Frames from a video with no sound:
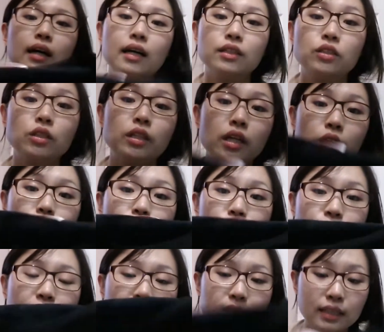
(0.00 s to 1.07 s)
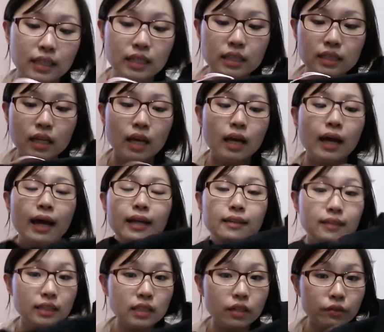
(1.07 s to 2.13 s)
So you can go find these.
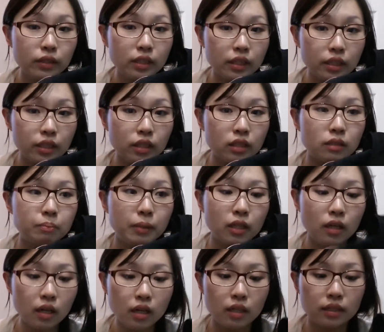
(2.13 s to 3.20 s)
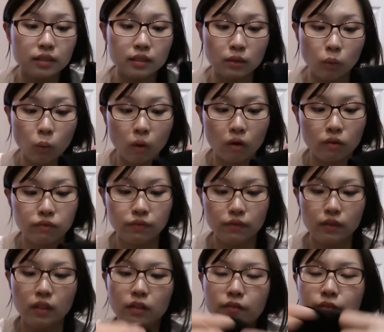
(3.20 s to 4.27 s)
And these are really good because
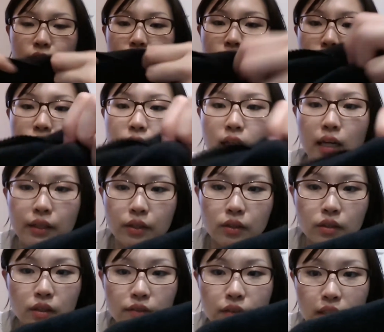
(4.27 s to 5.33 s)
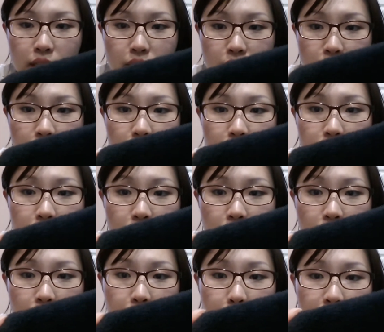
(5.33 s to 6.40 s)
of this. I don't know if you can see it,
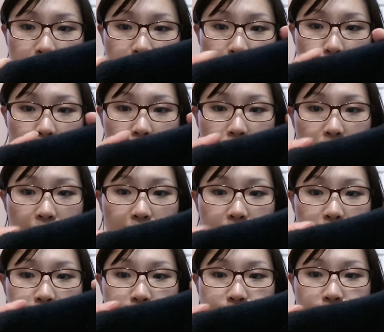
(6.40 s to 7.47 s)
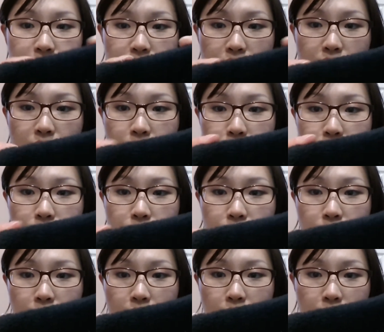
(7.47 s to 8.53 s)
but it's actually kind of fuzzy,
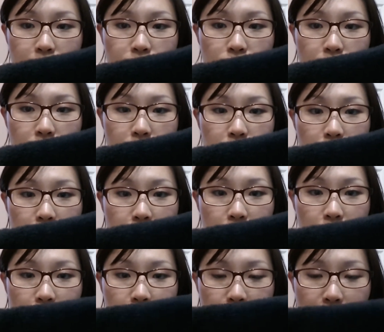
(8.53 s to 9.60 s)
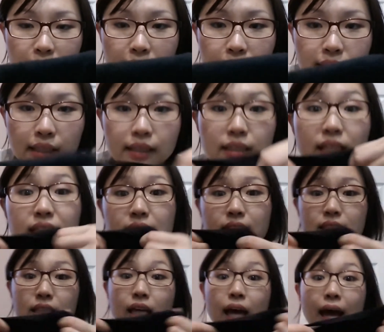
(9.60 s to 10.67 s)
as you can see. And
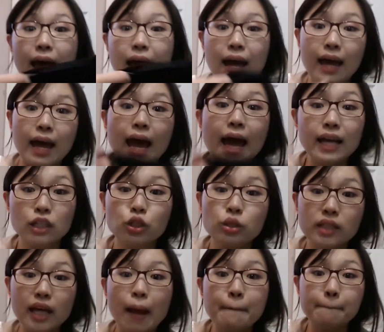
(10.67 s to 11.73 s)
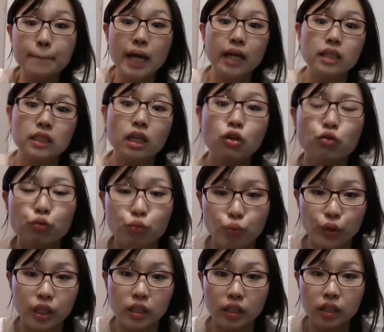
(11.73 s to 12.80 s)
this actually makes it
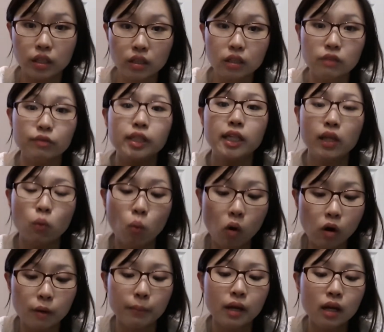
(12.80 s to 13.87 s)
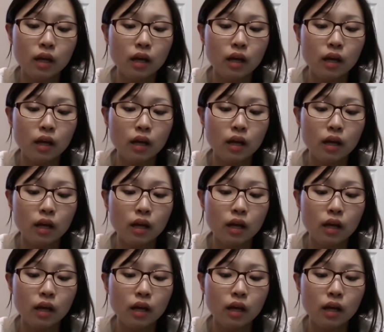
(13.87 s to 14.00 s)
really good, really warm.